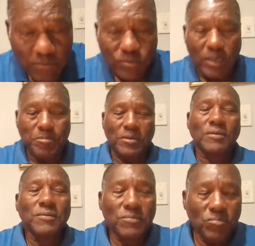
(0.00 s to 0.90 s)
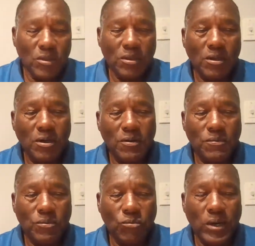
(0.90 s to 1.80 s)
raping
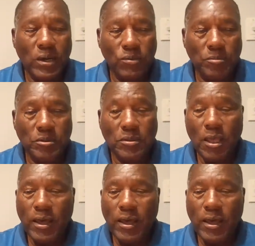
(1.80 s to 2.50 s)
white women.